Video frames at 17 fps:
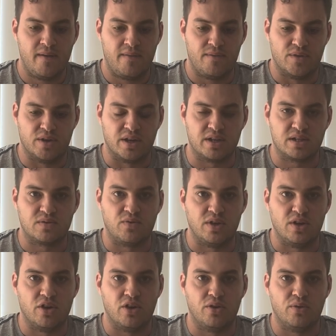The next
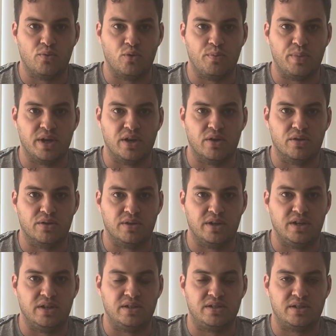video will be on
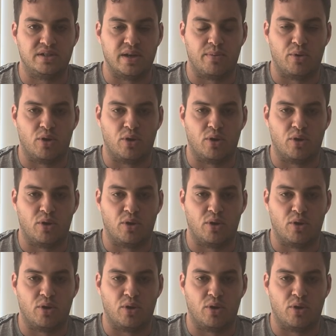the Stepper